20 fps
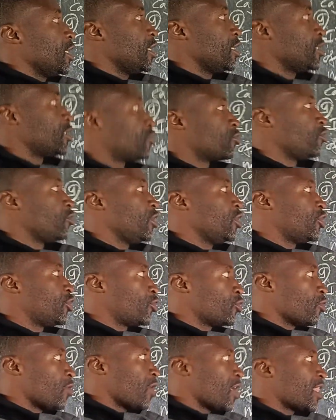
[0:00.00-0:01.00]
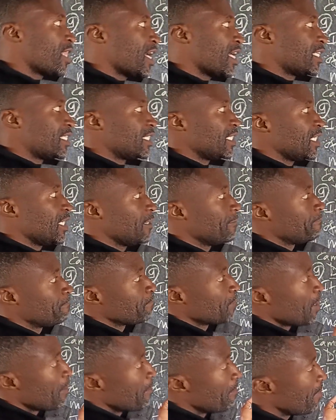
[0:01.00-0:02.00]
to ensure that
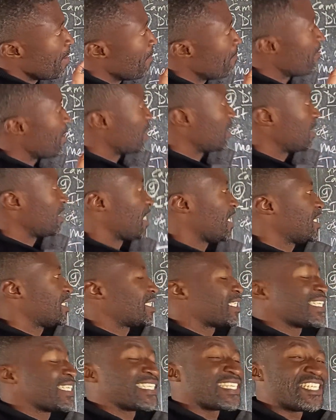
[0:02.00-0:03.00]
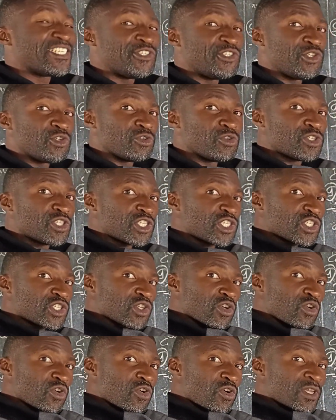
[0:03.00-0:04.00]
member states
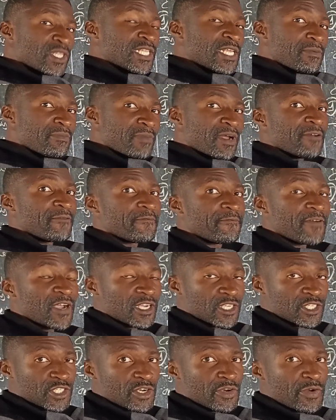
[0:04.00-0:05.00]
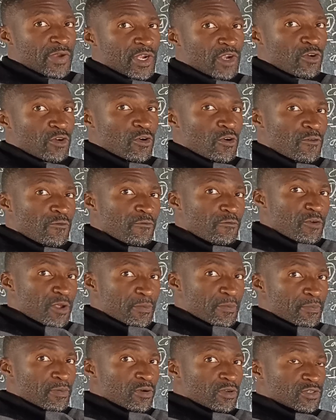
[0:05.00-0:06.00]
reduce on the manufacturing of
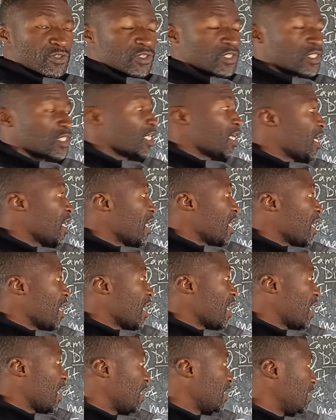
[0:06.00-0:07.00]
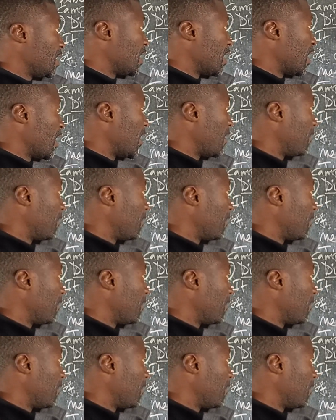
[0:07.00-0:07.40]
weapons and